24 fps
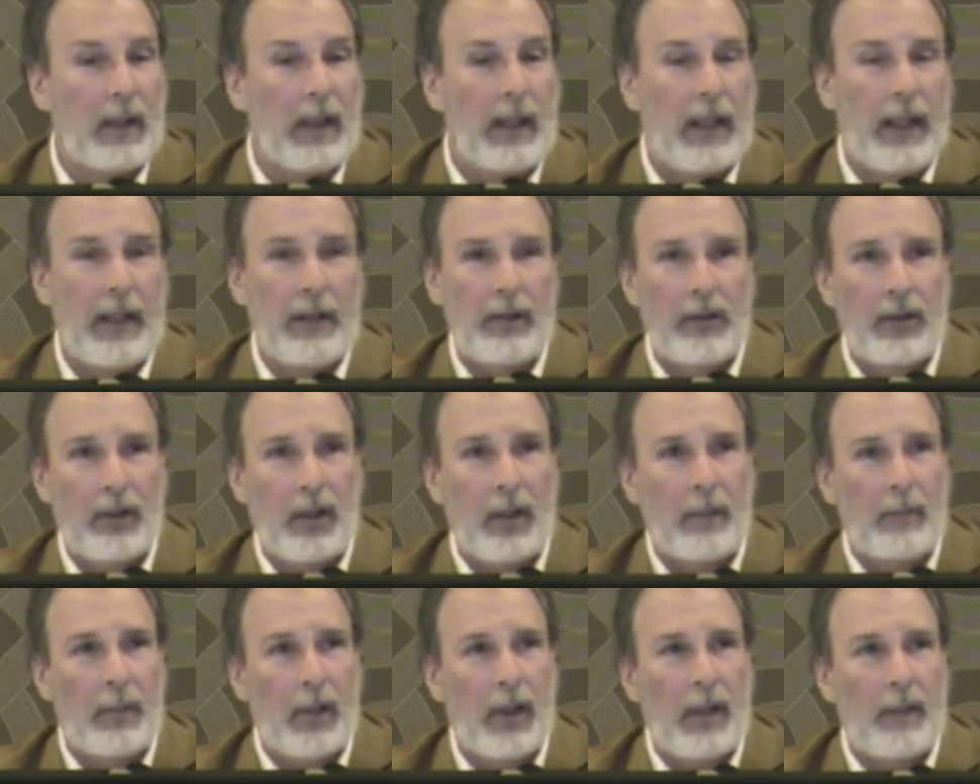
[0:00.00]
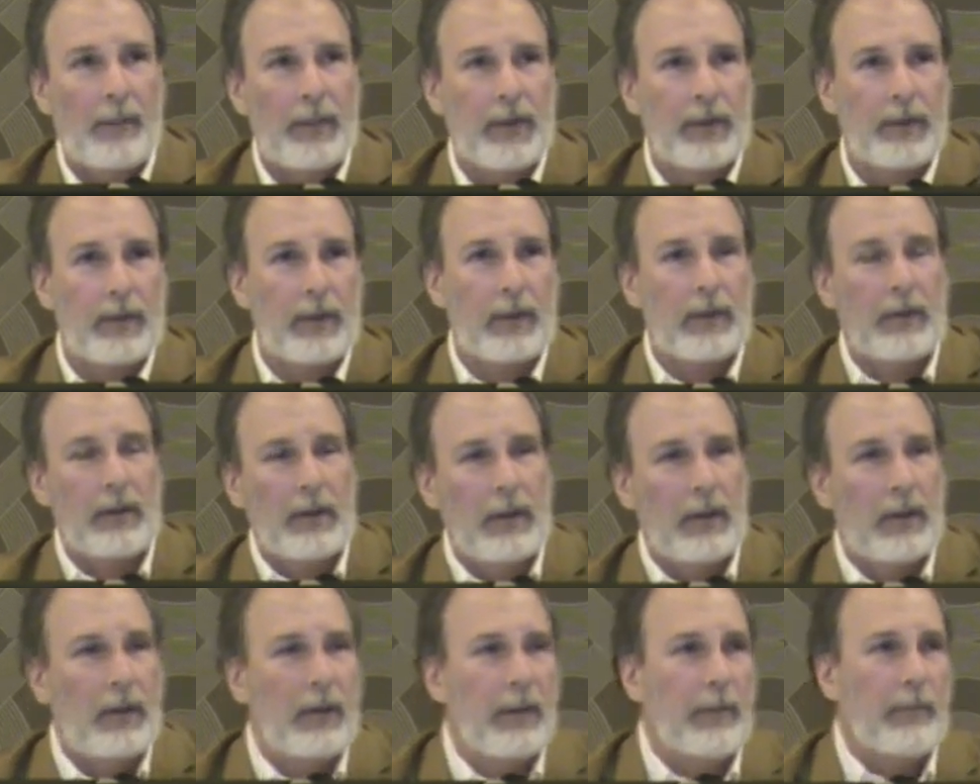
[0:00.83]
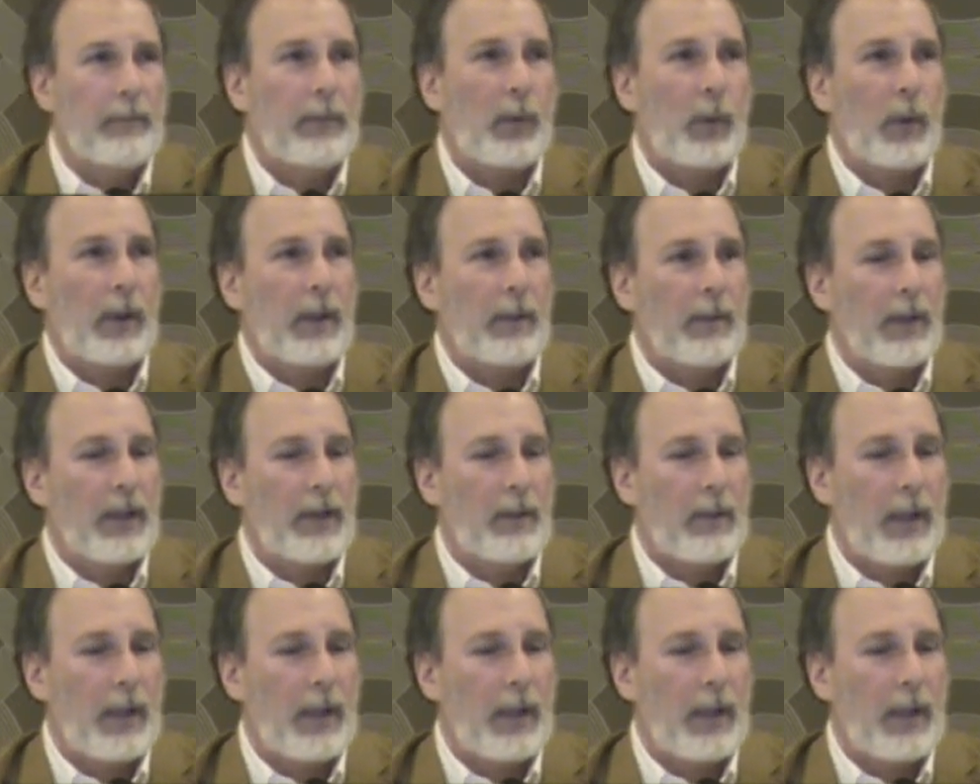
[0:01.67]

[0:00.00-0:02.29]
And John Baums for pointing me in the